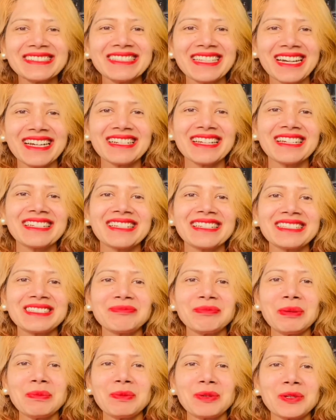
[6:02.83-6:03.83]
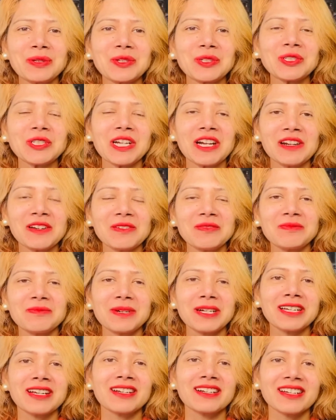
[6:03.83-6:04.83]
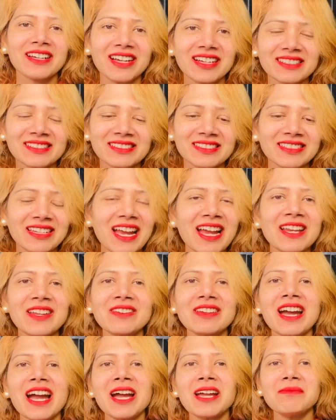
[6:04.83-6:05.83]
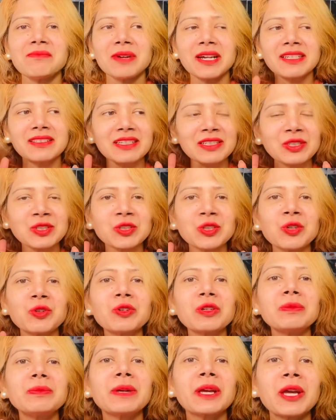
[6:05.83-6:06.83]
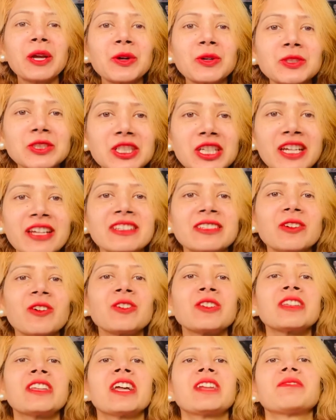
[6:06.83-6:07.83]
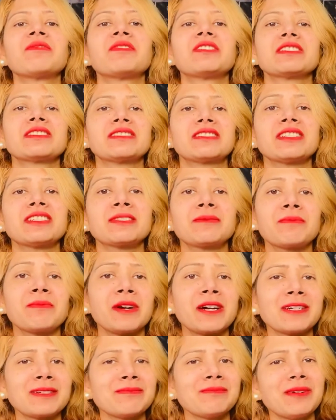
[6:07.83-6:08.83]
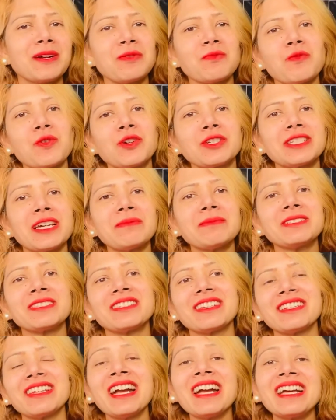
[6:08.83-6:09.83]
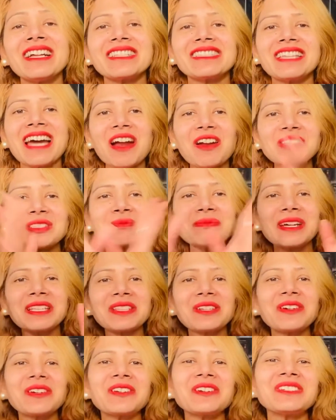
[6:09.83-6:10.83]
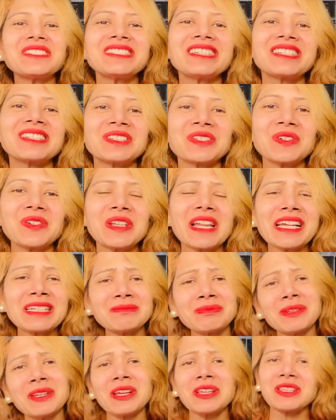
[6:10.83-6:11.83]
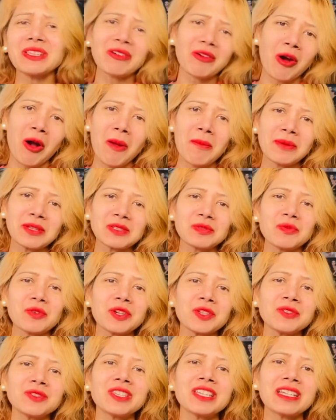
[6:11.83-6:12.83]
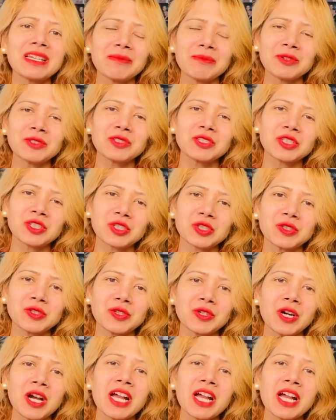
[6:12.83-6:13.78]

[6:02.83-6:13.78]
that. I guess people got turned off by her accent. Anyway, I bet this show will be a huge hit on Netflix, just mark my words. That being said, that is my thought on this show. Let me know in the comment, what do you think about this show?